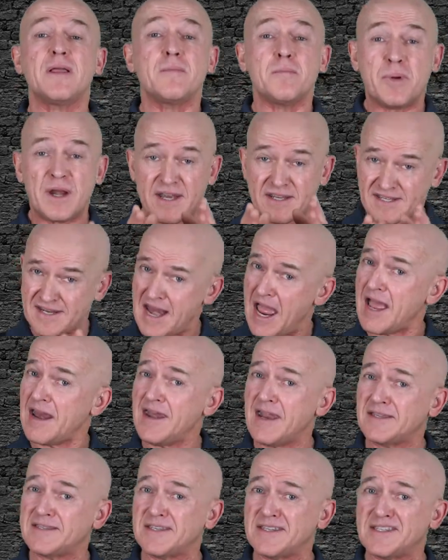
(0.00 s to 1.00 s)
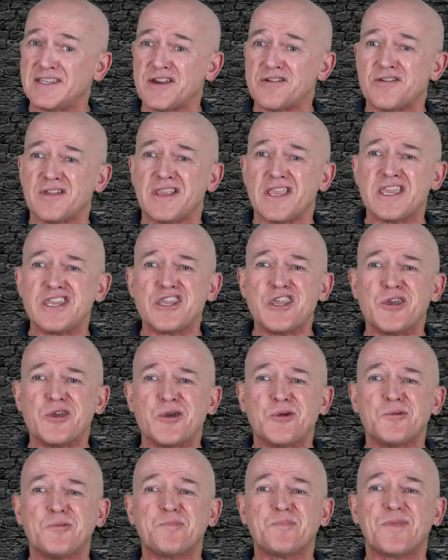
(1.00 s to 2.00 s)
but it's not necessarily you.